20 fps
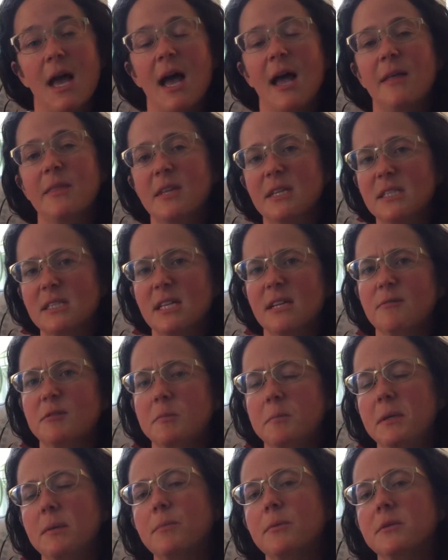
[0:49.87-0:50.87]
And this gives
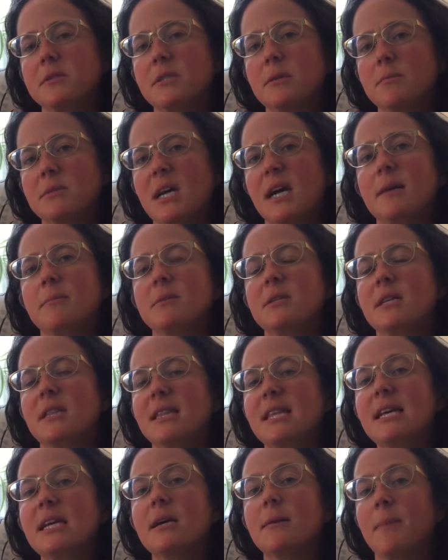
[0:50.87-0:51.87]
people some time to think